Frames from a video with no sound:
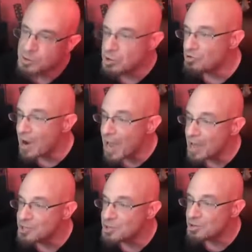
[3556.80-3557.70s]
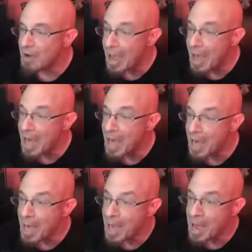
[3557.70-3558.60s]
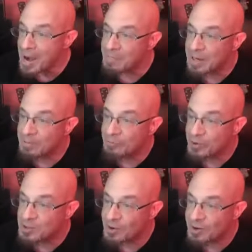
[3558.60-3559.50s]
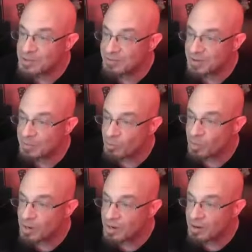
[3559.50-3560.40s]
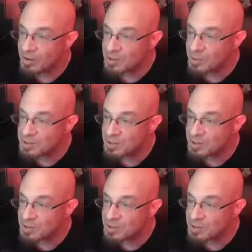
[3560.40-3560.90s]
Duran Duran became the first artist to have number one on the U.S.